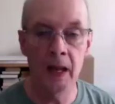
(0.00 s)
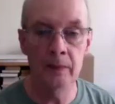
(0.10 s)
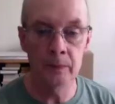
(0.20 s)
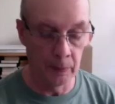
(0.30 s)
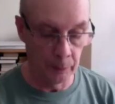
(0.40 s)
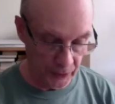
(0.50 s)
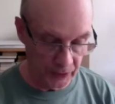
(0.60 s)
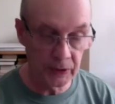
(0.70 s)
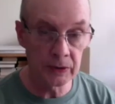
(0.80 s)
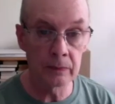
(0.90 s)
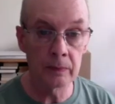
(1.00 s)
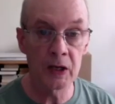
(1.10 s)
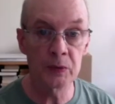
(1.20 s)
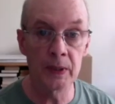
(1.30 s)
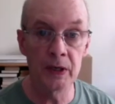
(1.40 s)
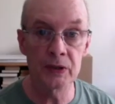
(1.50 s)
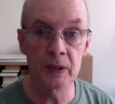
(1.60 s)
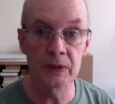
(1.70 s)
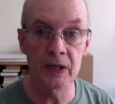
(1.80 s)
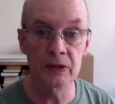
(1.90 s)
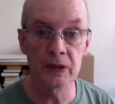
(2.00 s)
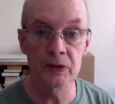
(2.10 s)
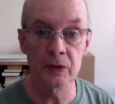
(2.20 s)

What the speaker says: I appreciate your explanation. Of excellent.